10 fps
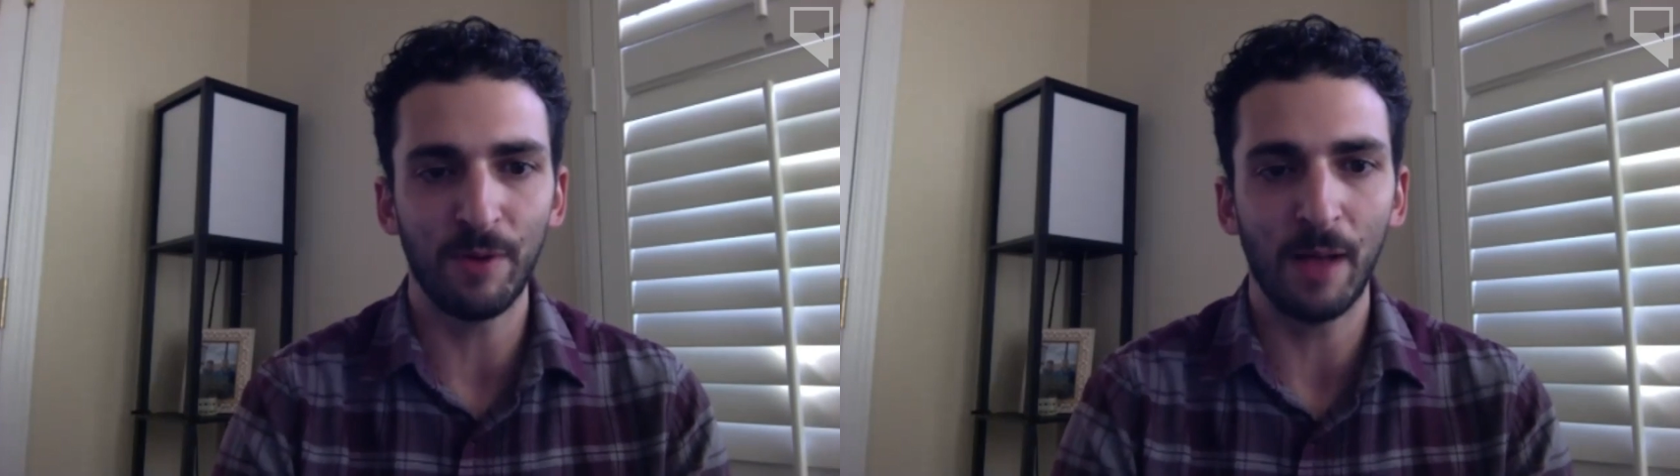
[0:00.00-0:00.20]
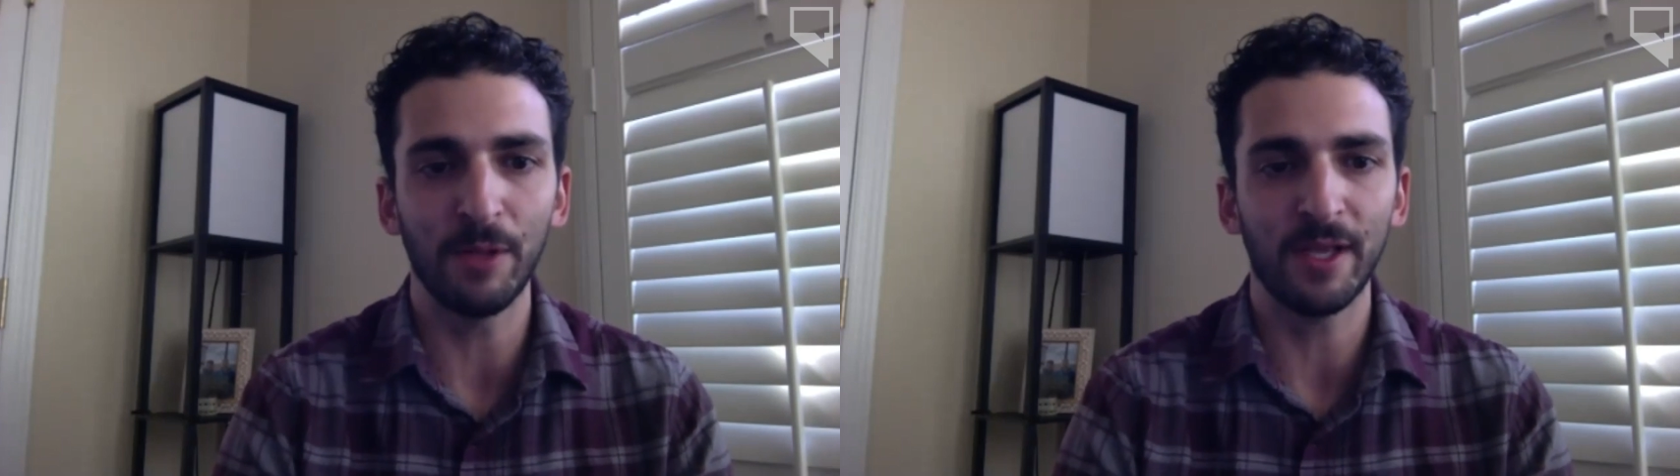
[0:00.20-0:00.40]

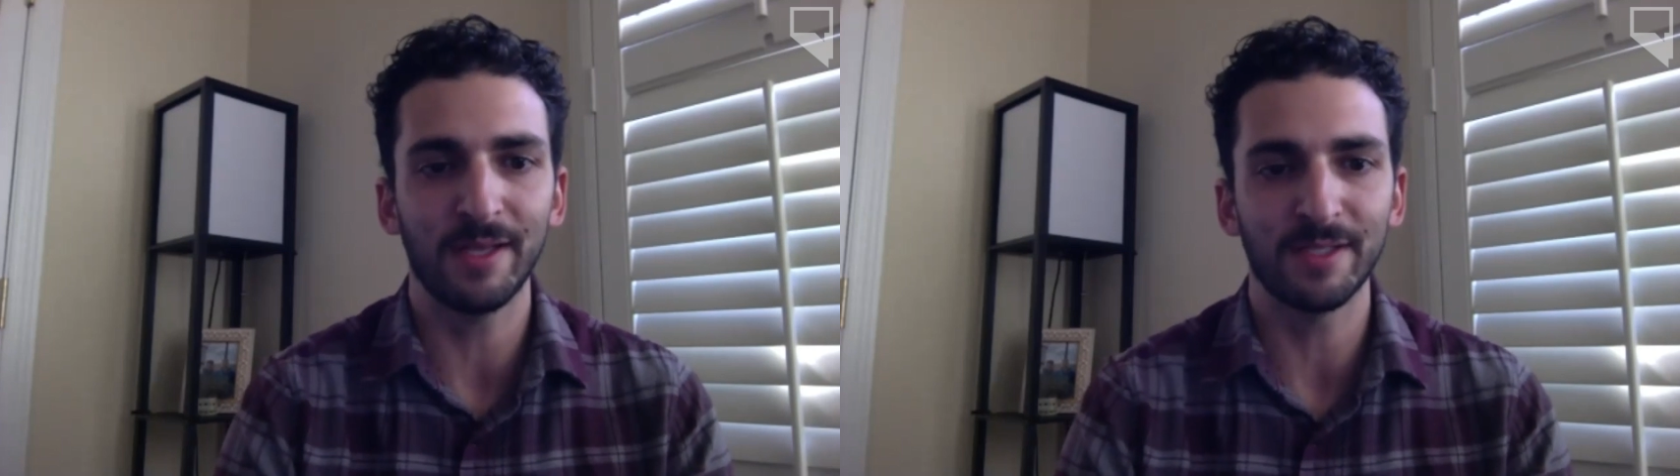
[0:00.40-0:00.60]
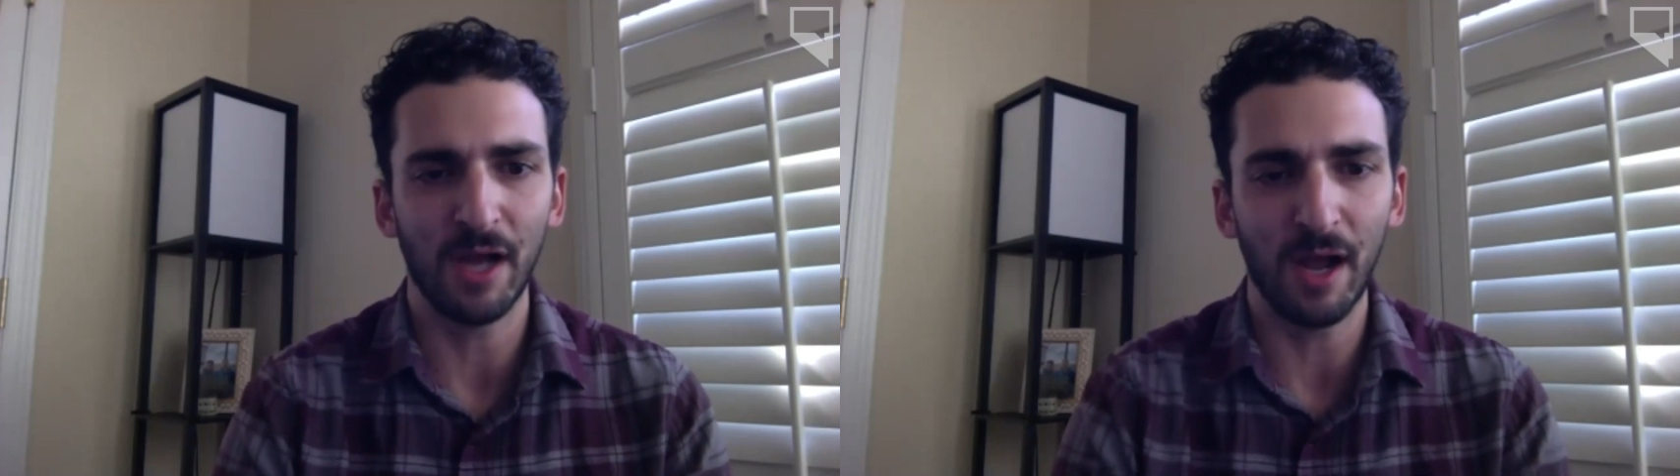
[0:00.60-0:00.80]
public
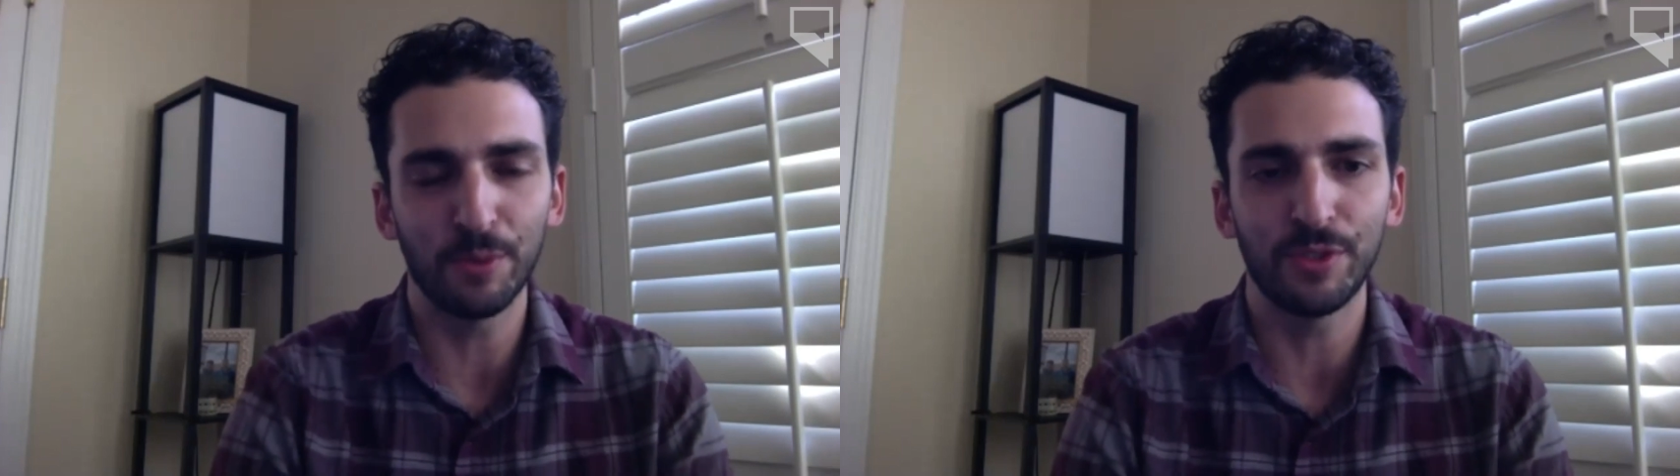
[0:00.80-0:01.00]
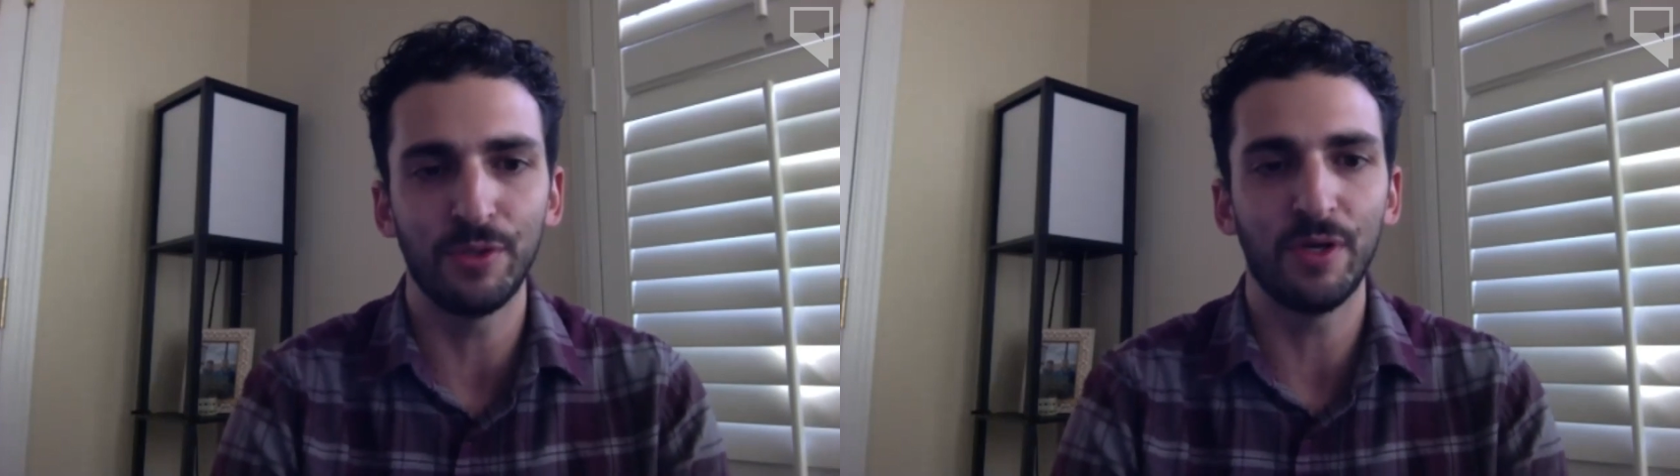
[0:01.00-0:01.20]
has an
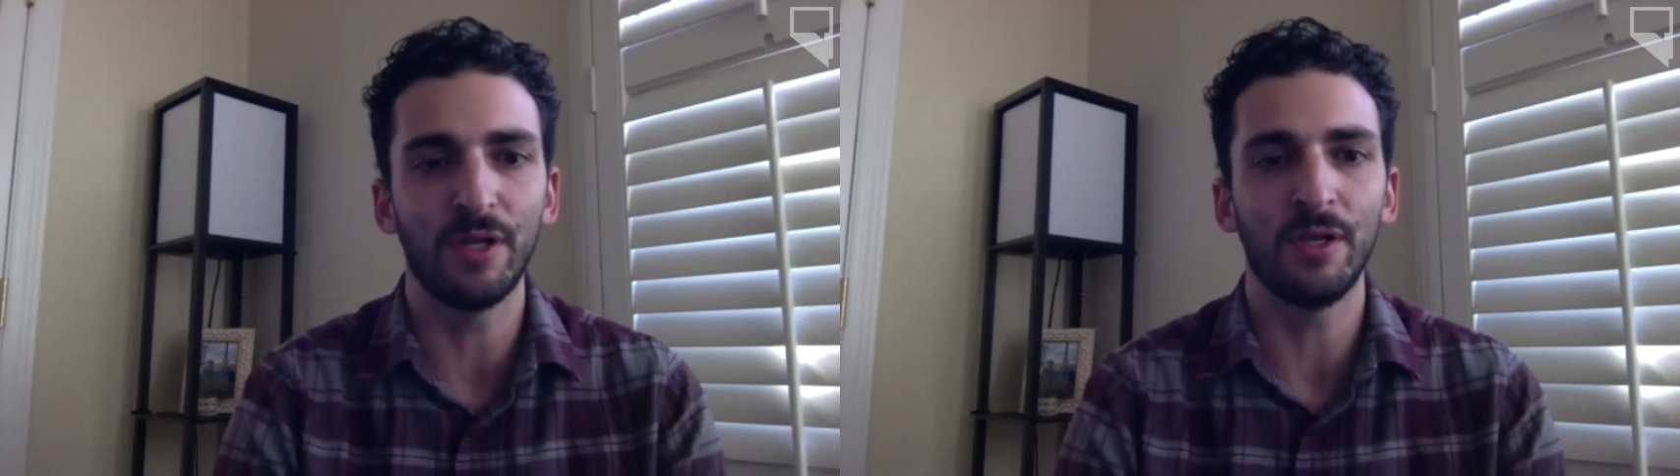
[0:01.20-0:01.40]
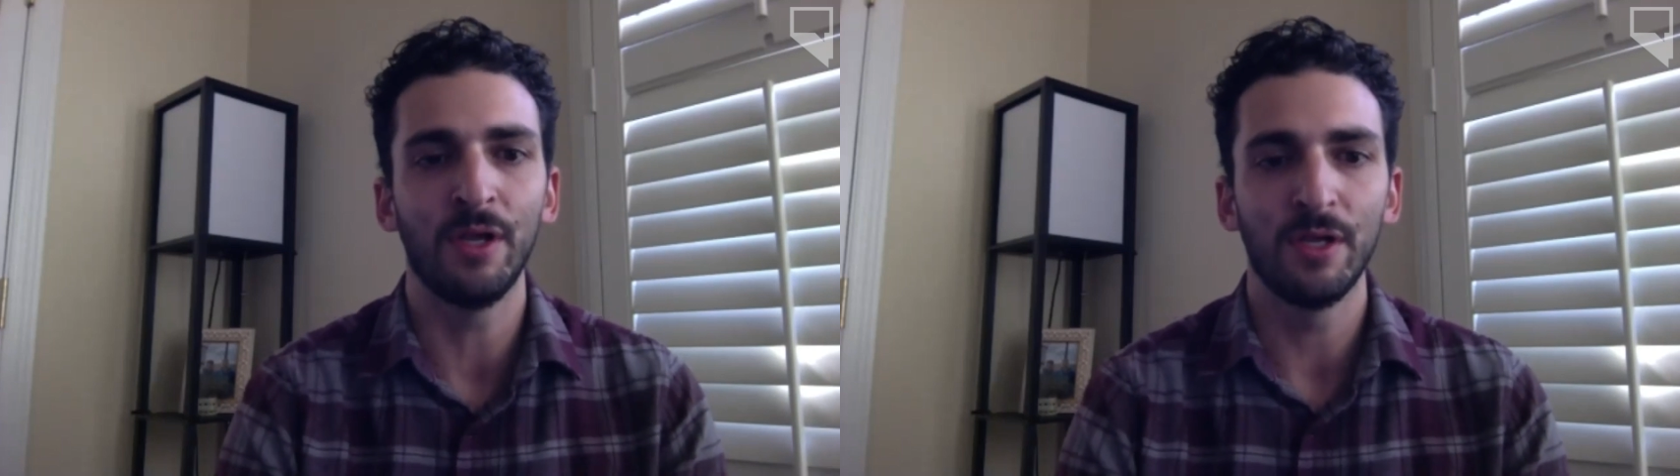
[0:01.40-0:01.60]

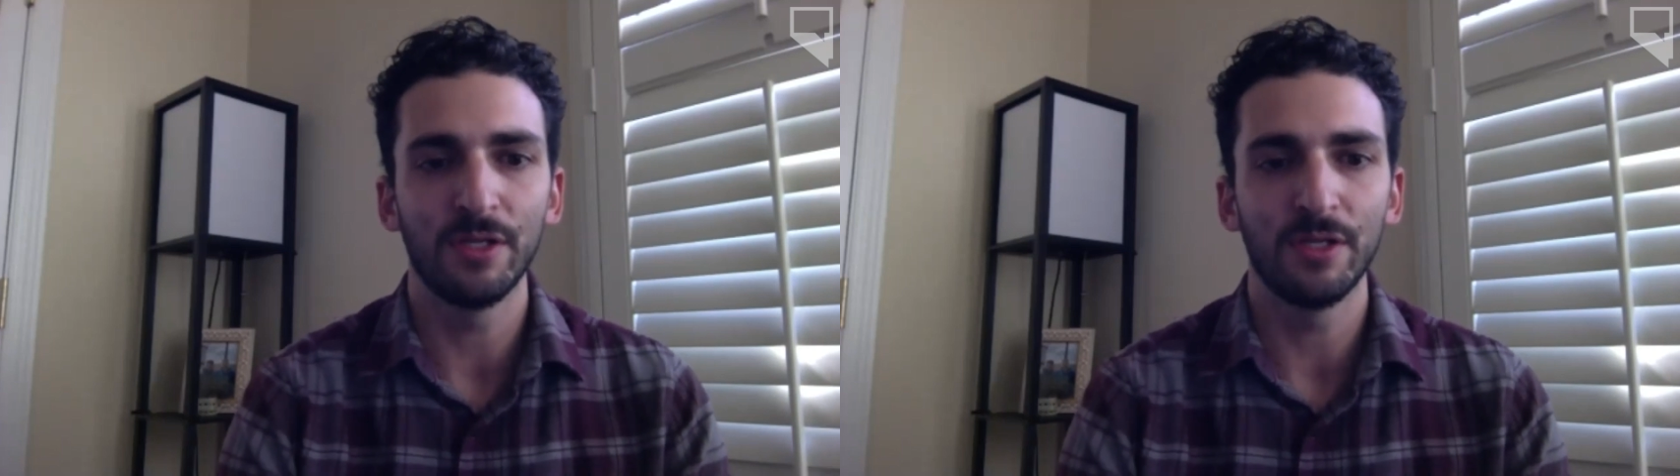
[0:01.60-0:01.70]
opportunity